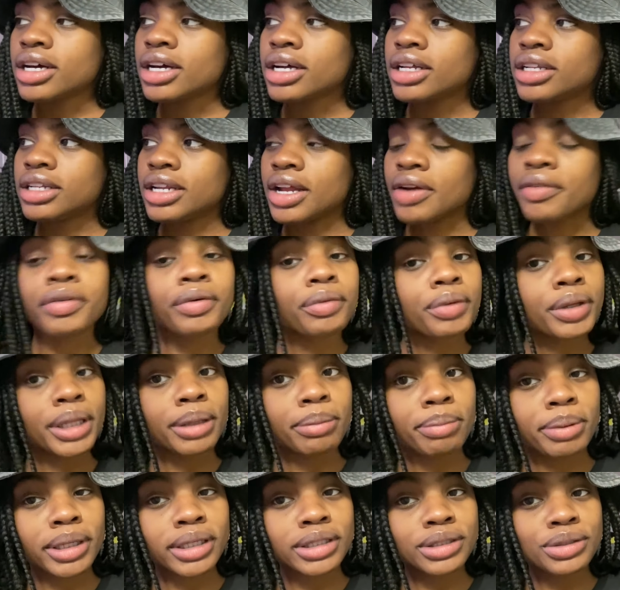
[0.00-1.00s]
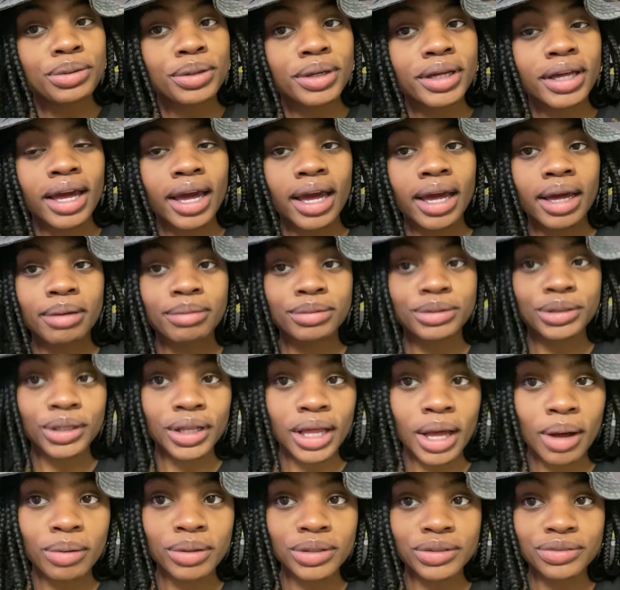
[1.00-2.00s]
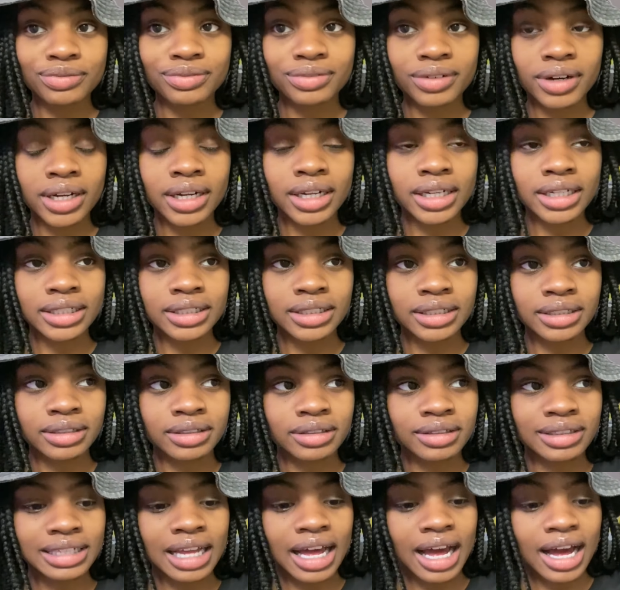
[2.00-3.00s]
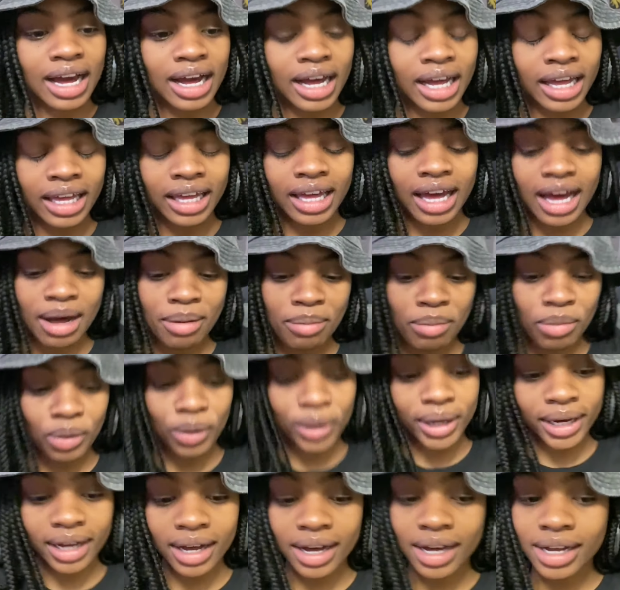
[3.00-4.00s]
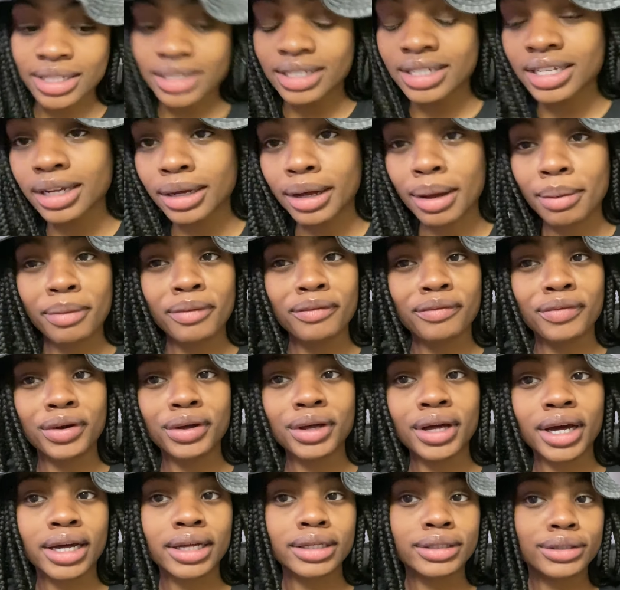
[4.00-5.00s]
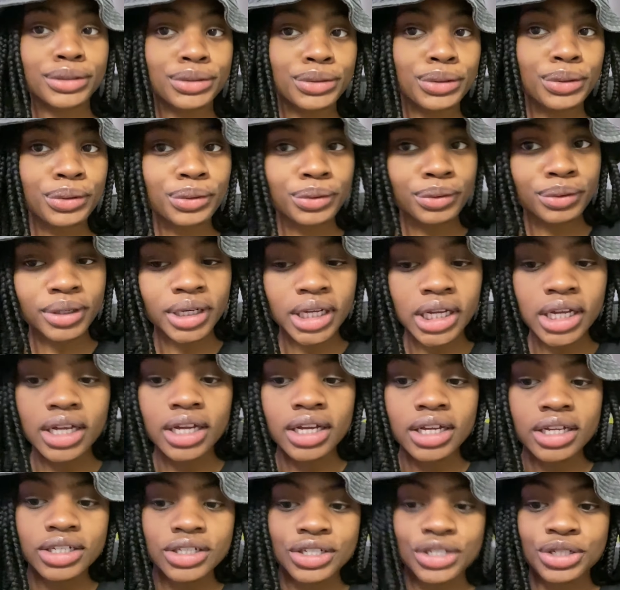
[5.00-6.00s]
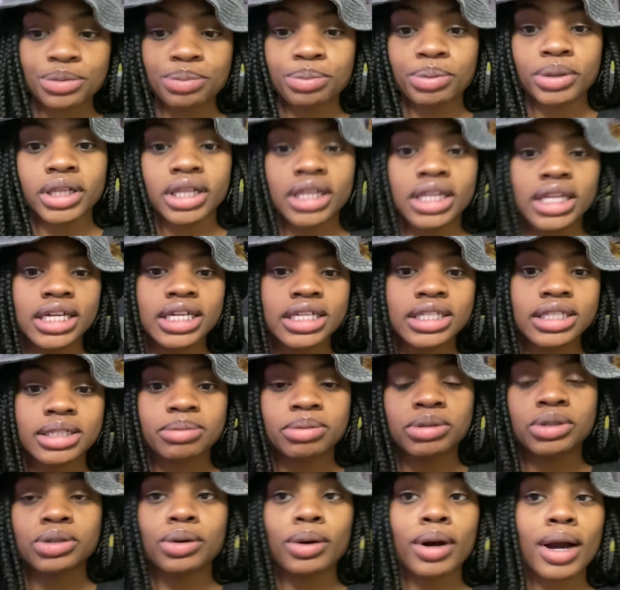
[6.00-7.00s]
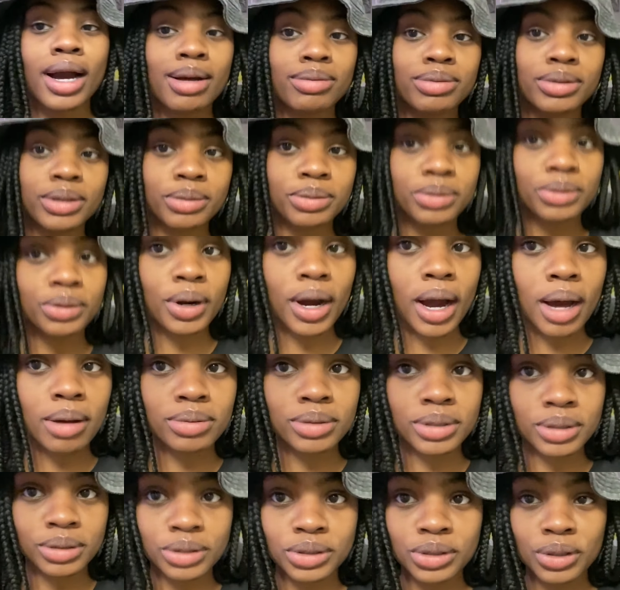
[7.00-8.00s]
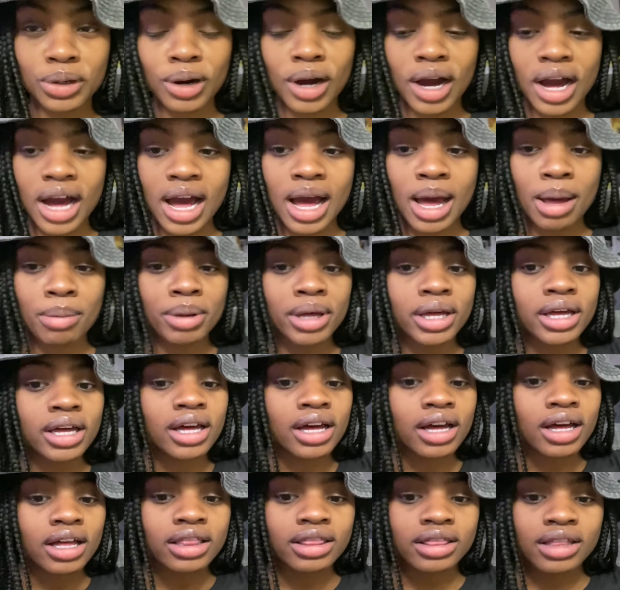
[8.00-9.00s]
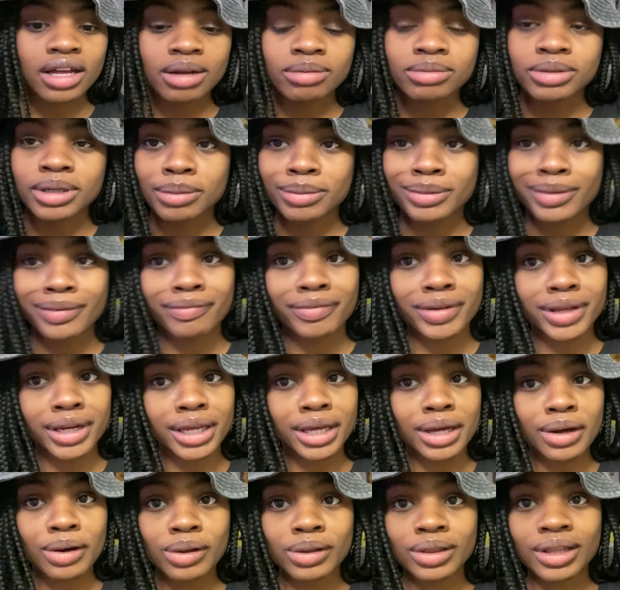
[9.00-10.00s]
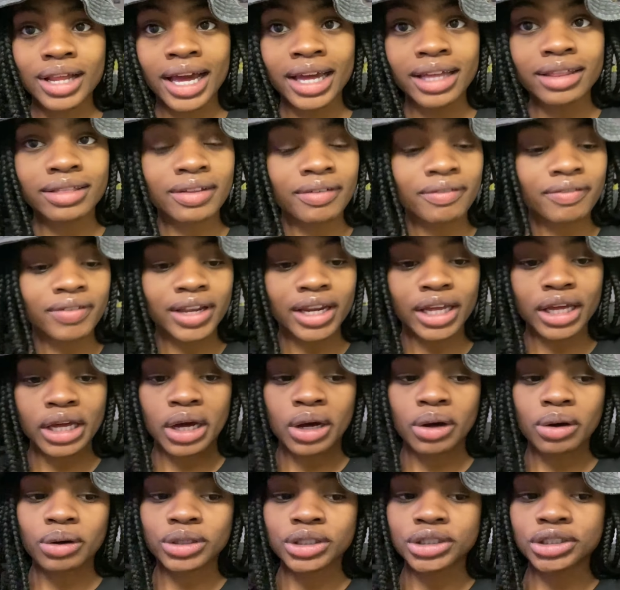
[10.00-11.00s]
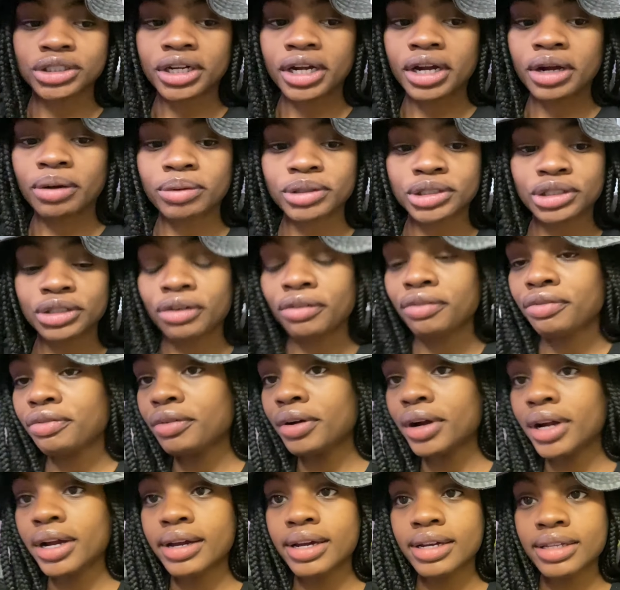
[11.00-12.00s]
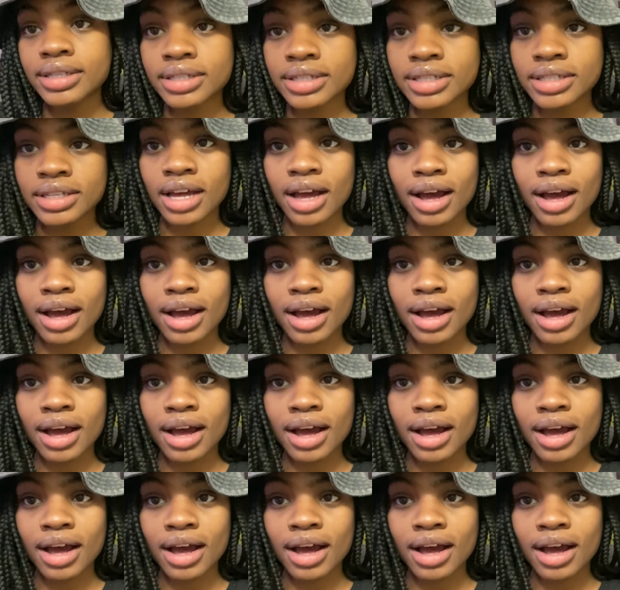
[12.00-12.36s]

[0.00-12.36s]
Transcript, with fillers: Never really been to a game, so that was fun. I got more content coming for you guys soon. Just please subscribe, subscribe, subscribe. Thumbs up the video, like the video, share it with your friends.